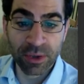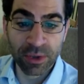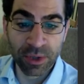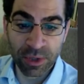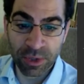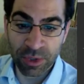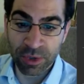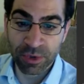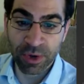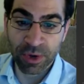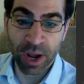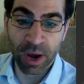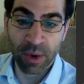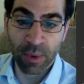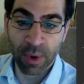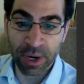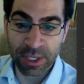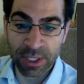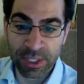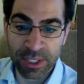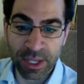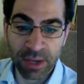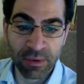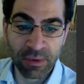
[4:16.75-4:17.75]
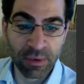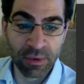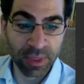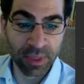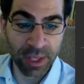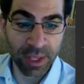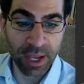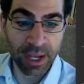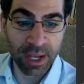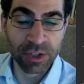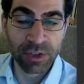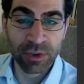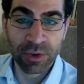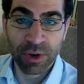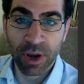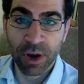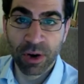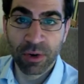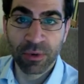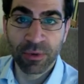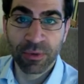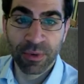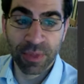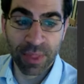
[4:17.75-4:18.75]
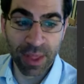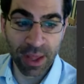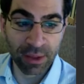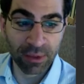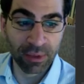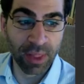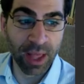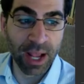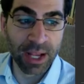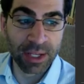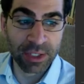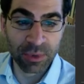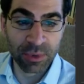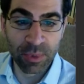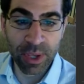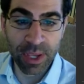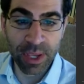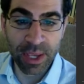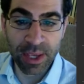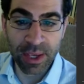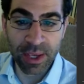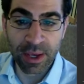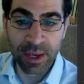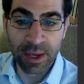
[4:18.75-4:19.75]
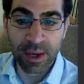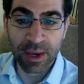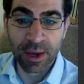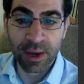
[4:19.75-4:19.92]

You do not want to save everything, as you know, for that last week.